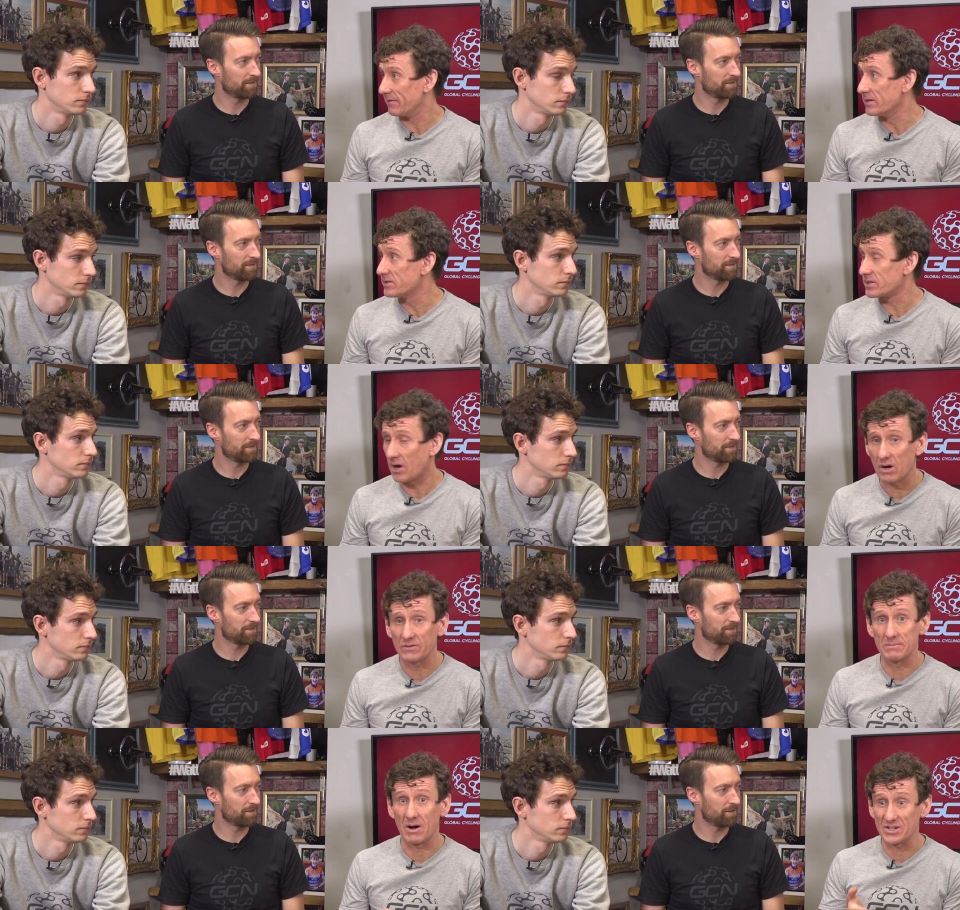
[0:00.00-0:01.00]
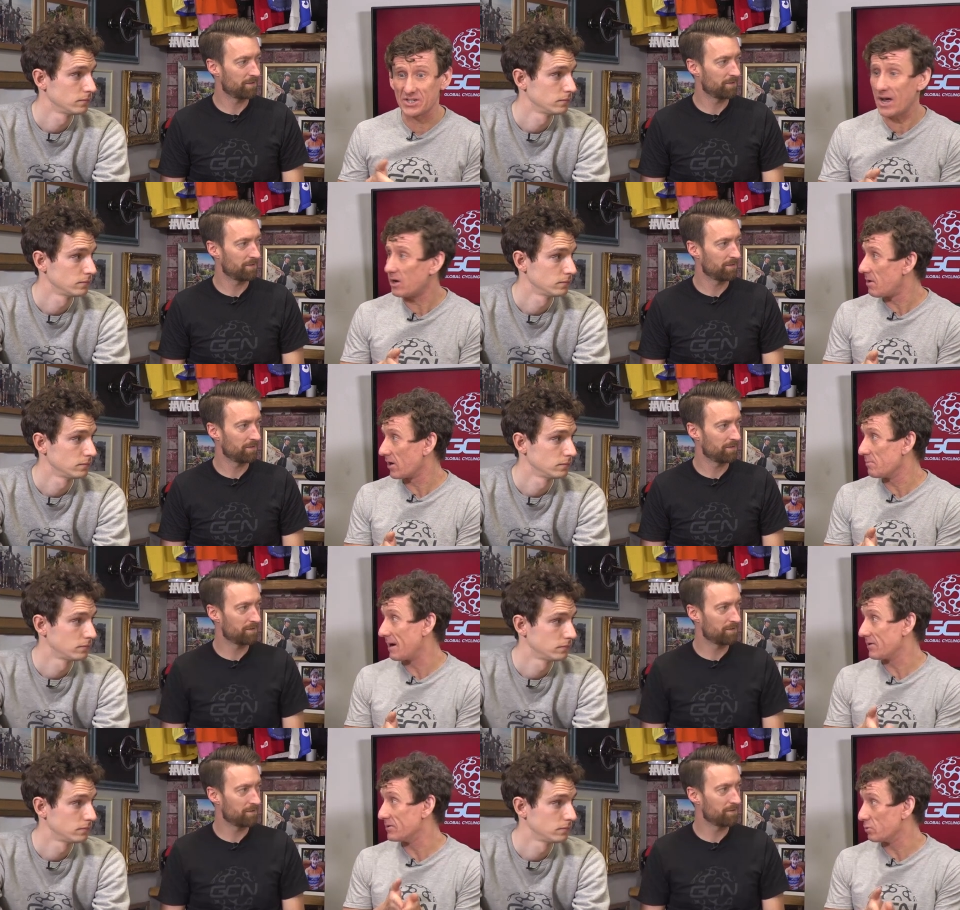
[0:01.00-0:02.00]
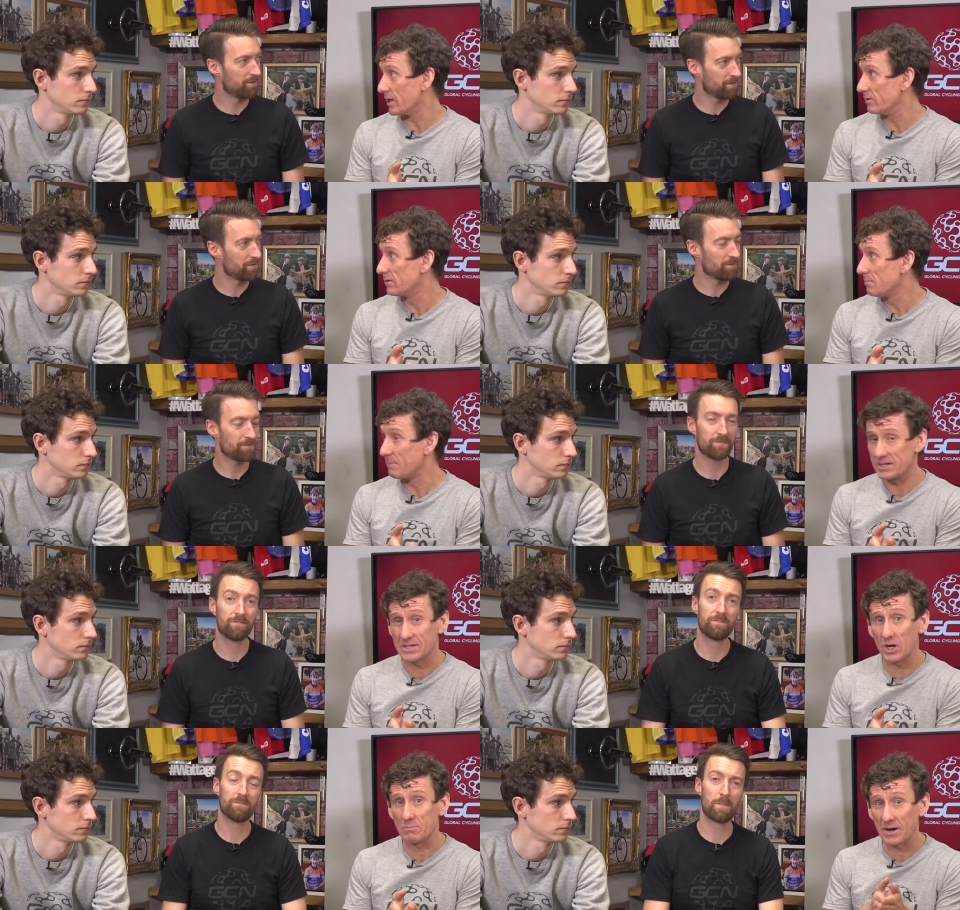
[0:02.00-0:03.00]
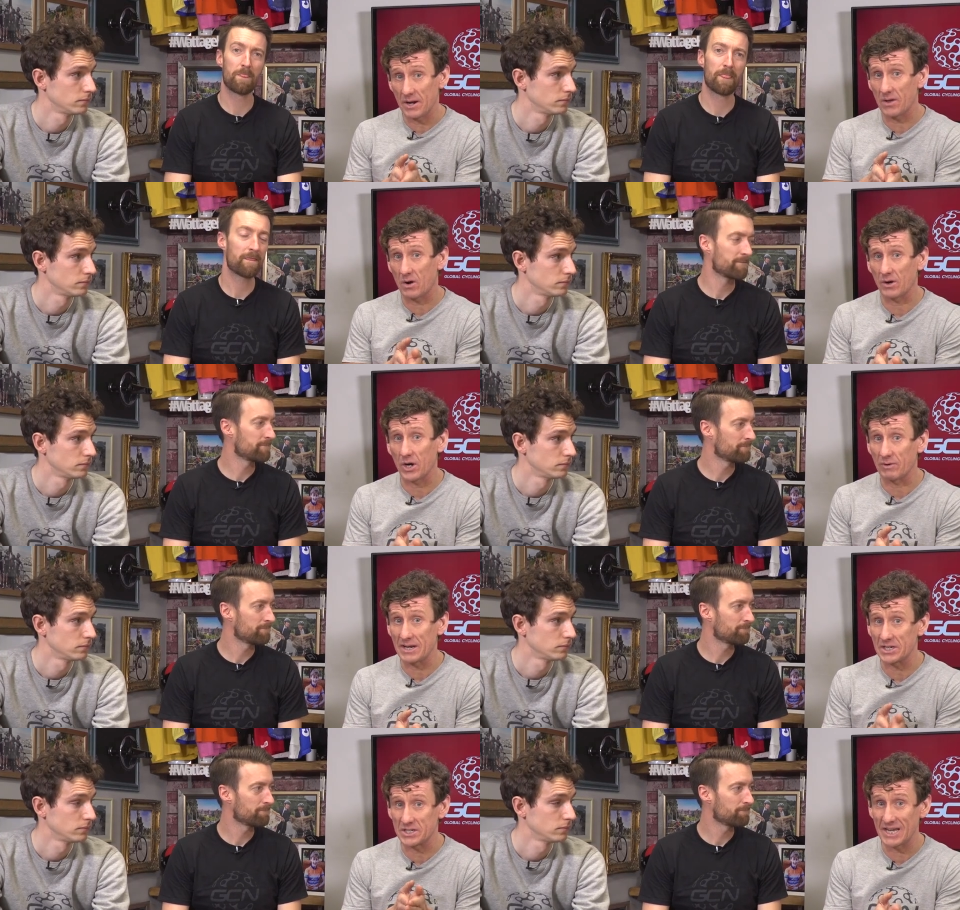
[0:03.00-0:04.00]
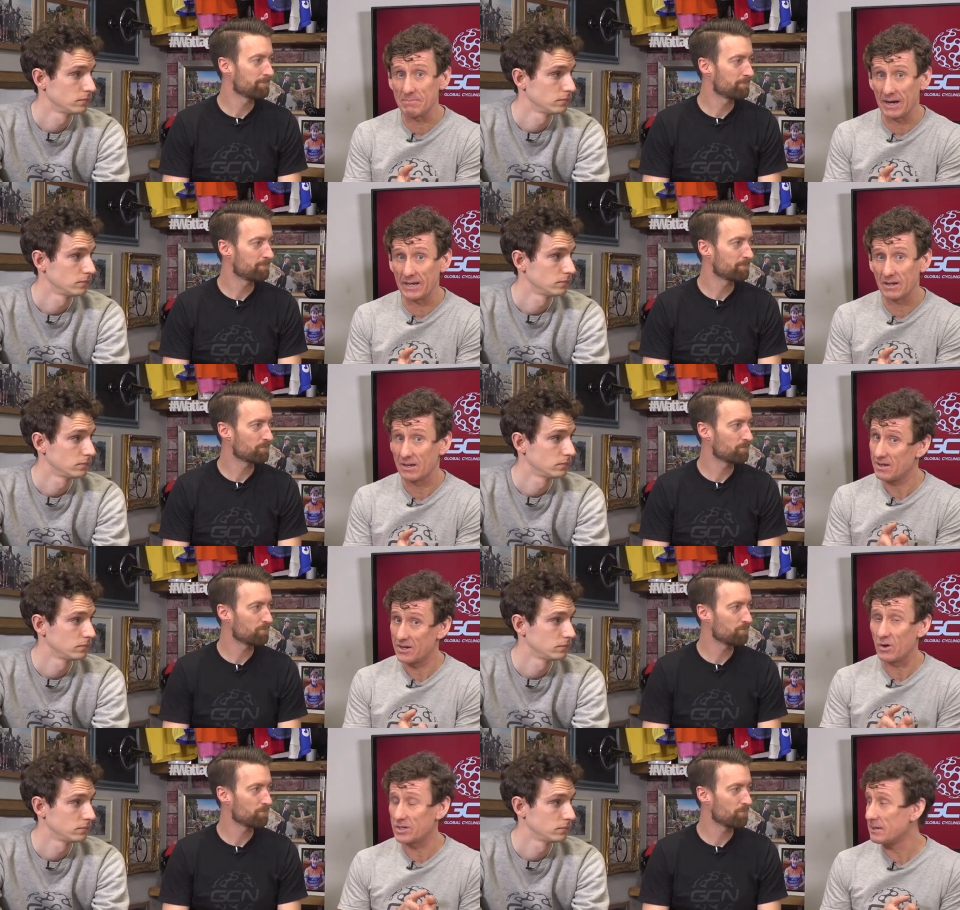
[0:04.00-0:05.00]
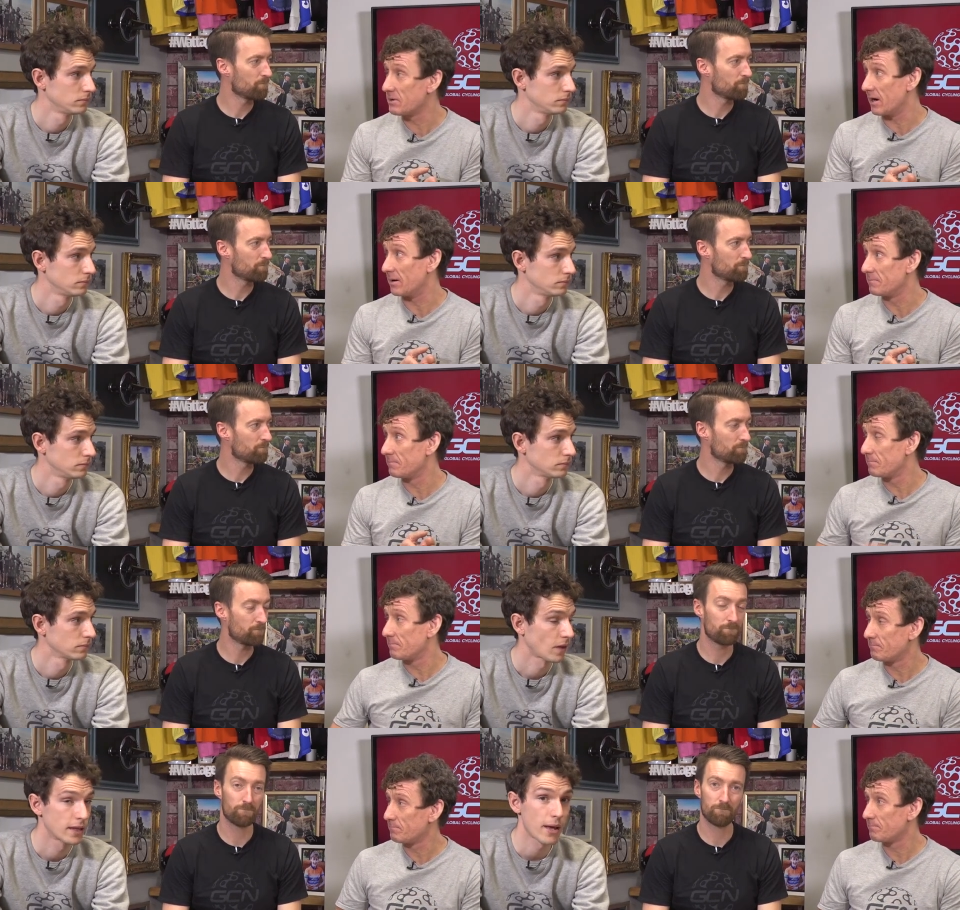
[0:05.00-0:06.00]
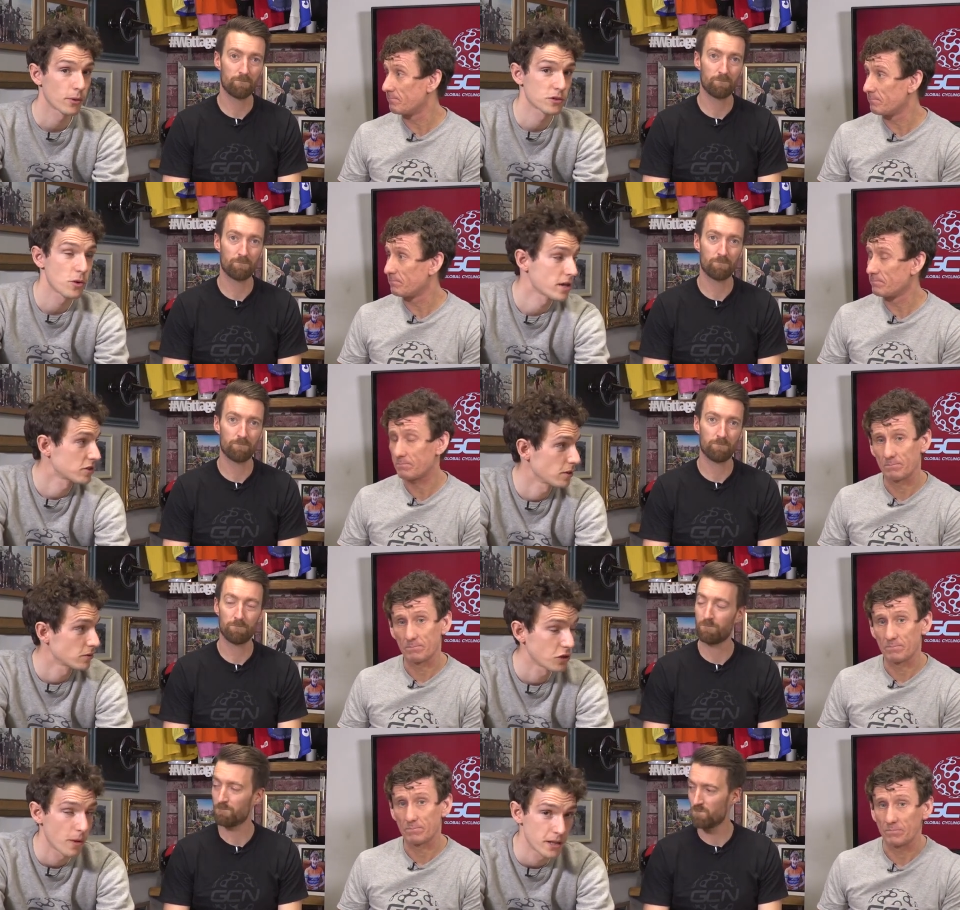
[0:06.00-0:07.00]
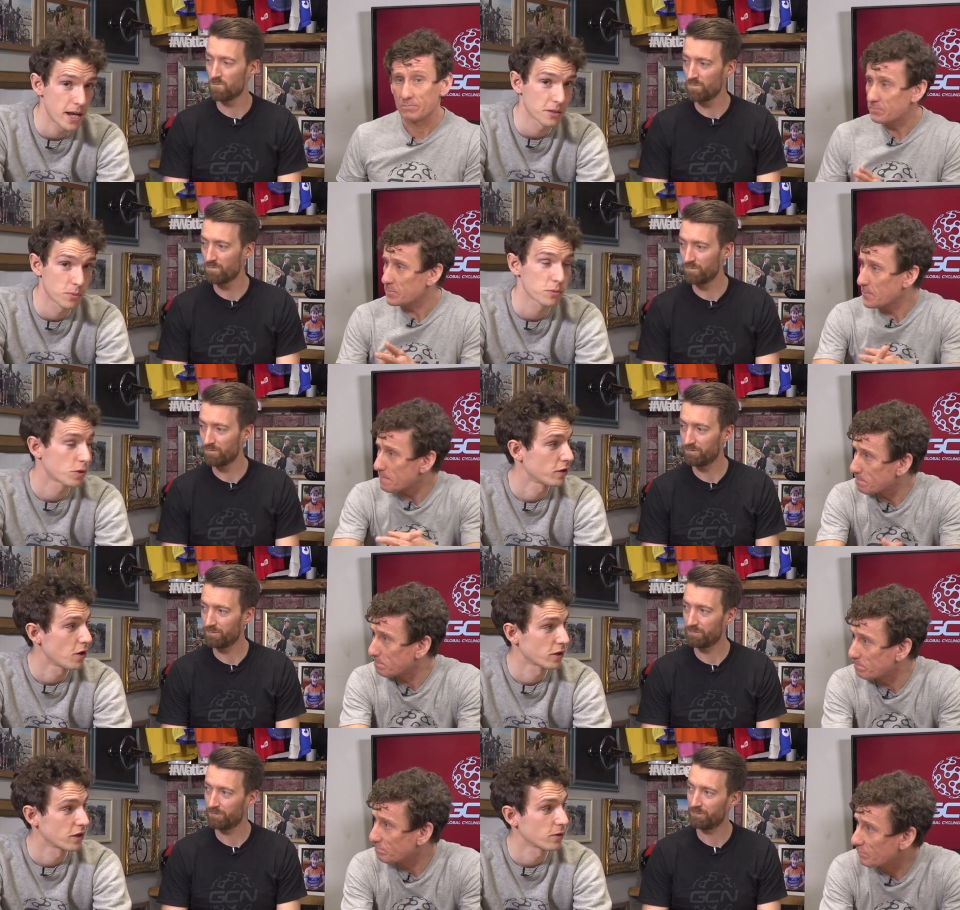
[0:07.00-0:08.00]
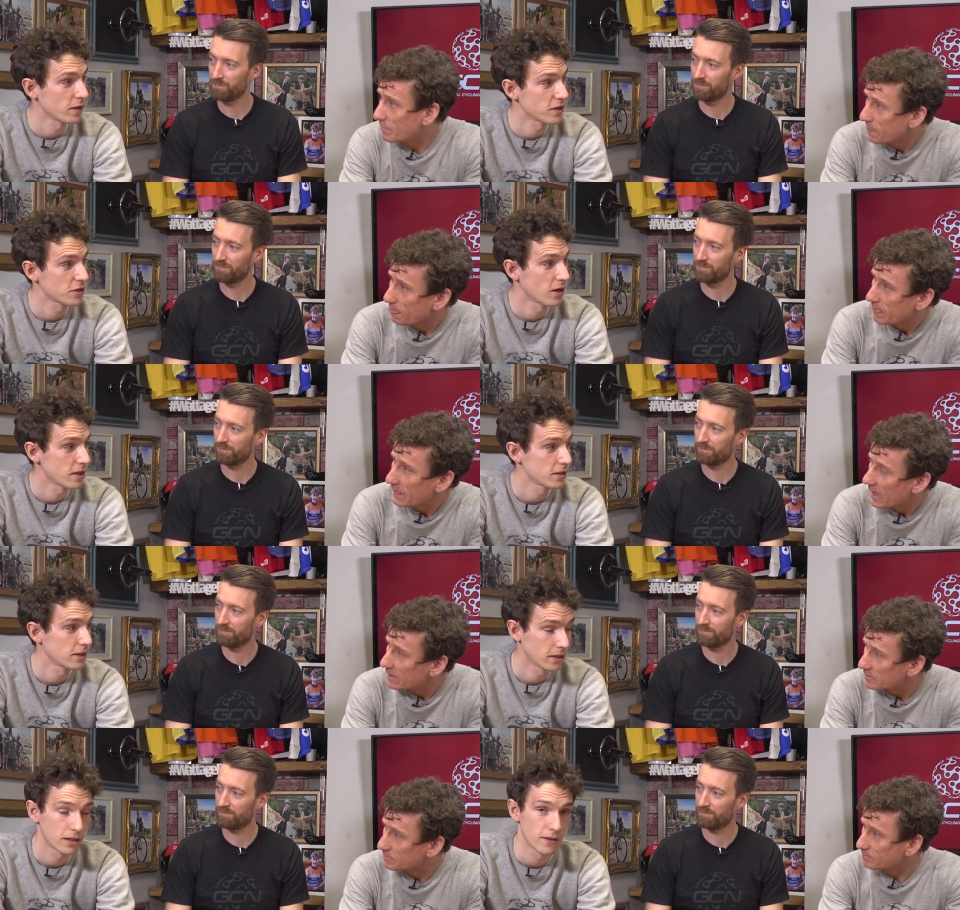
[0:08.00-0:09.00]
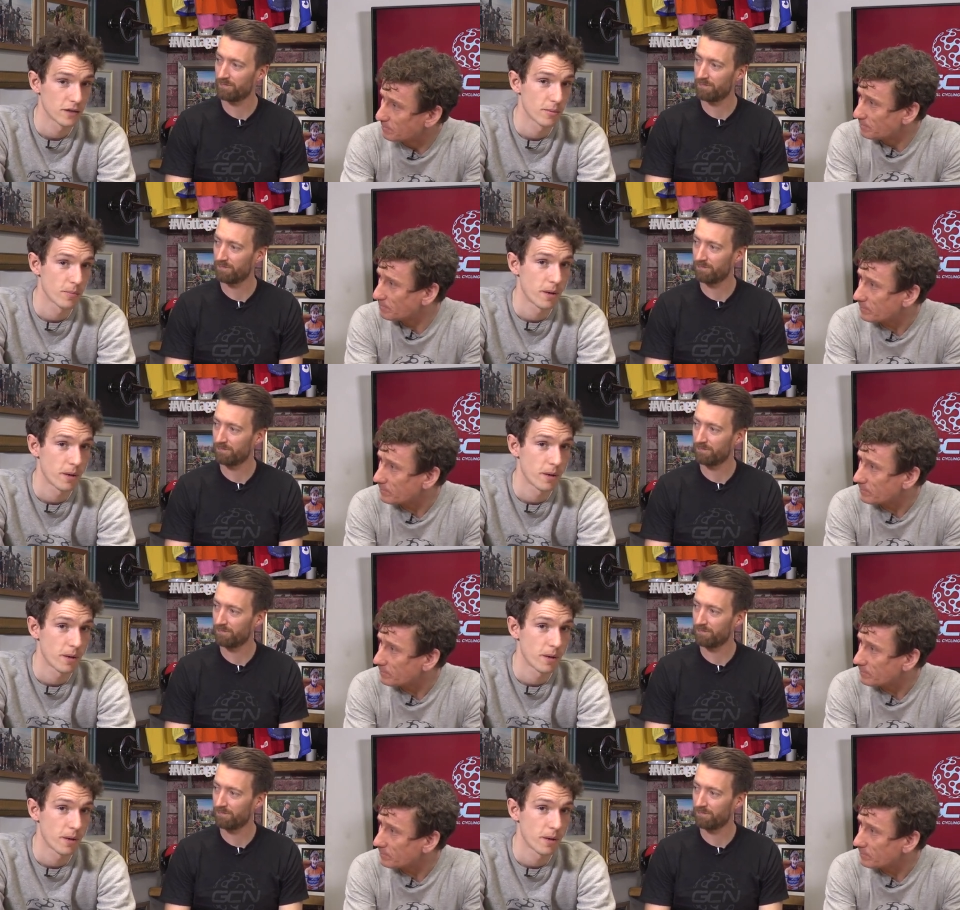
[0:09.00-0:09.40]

Speaker 1: evidence of Demare sat on Michael Matthews' wheel, being towed by another Orica Greenedge teammate, not a team car.
Speaker 2: Yeah, well, that's right. So Simon Yates was one of the Orica Greenedge guys, giving him a